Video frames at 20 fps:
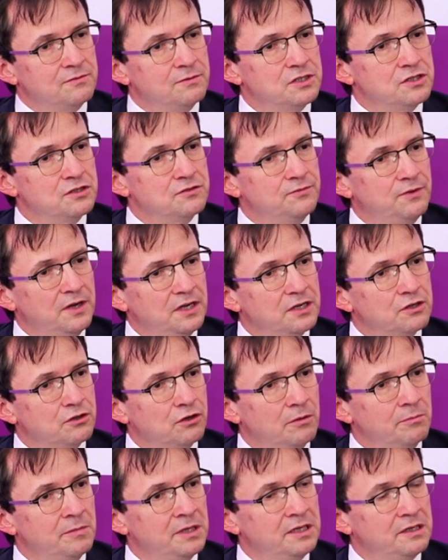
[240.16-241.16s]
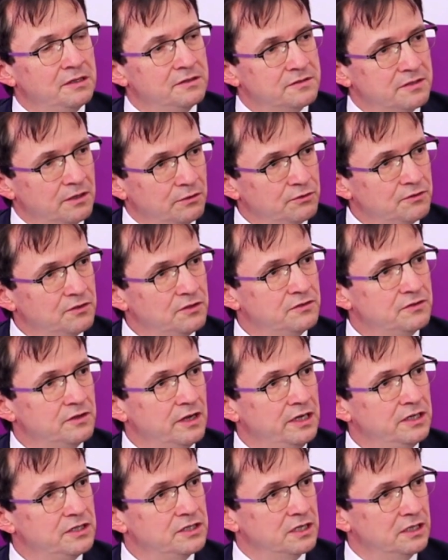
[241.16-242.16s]
which is very common in Southeast
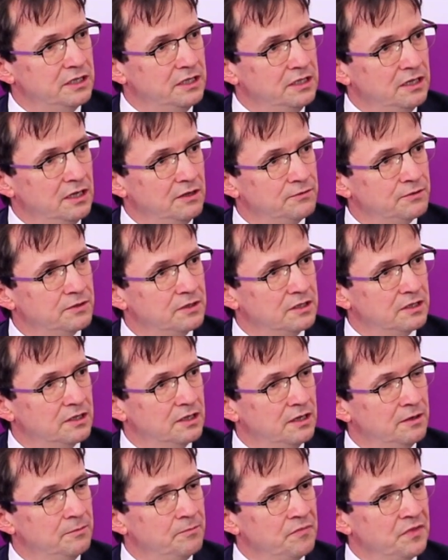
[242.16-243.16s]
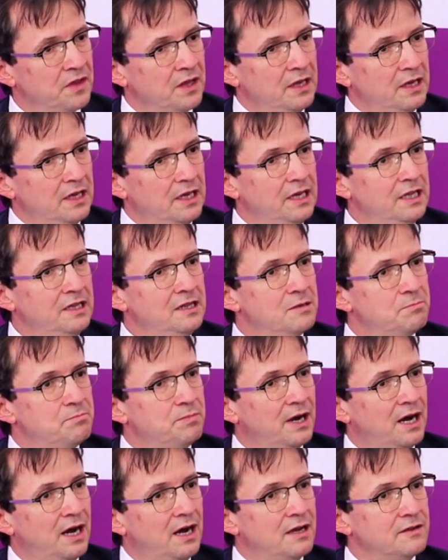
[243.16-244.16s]
Asia and Africa. In the
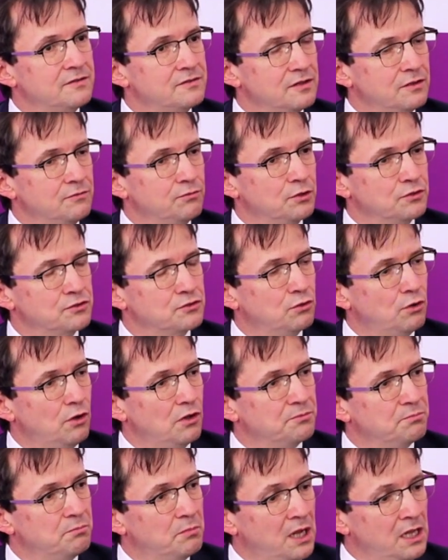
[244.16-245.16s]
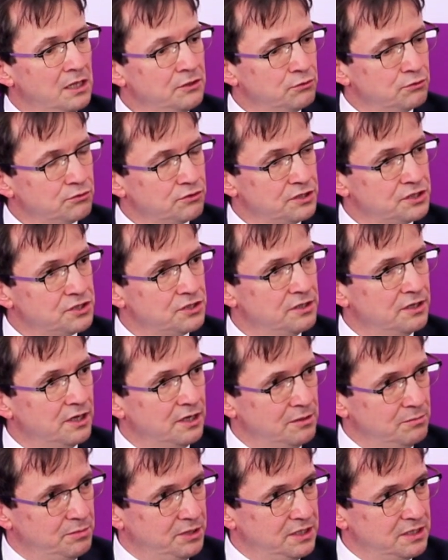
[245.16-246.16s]
past, it was called malnutrition
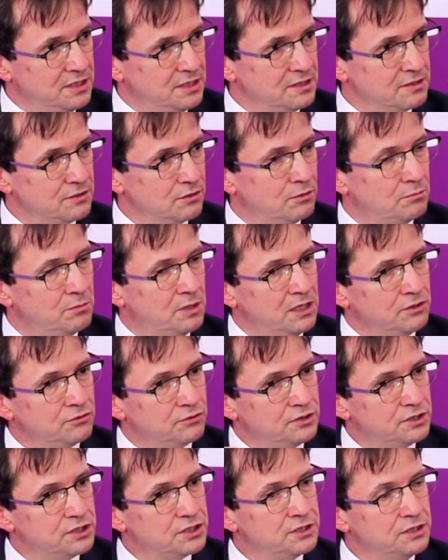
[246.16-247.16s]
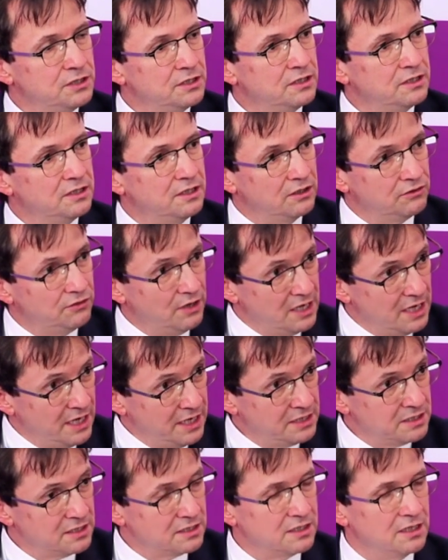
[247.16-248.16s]
diabetes or
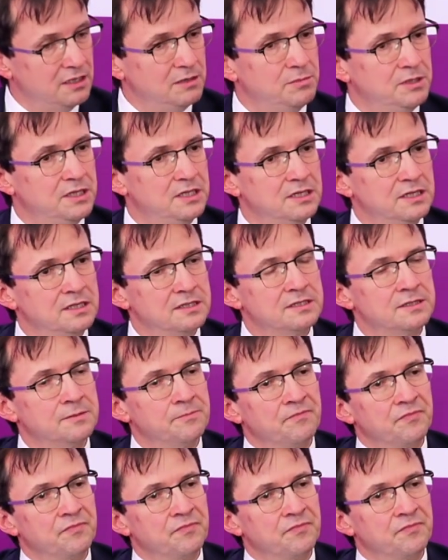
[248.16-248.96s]
malnutrition-related diabetes.